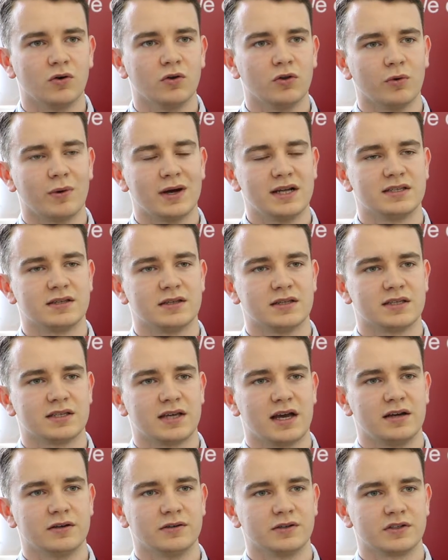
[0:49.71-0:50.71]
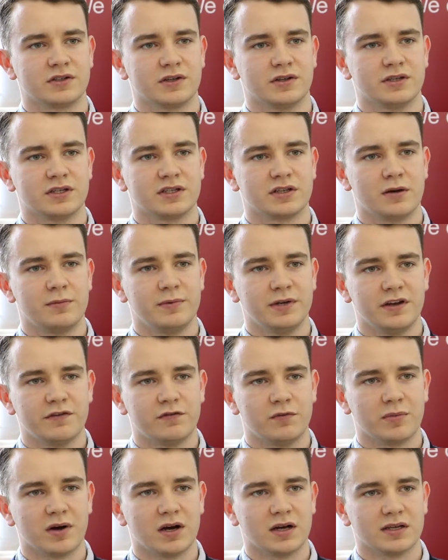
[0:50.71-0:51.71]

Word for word: all the way to the sales so there's so many different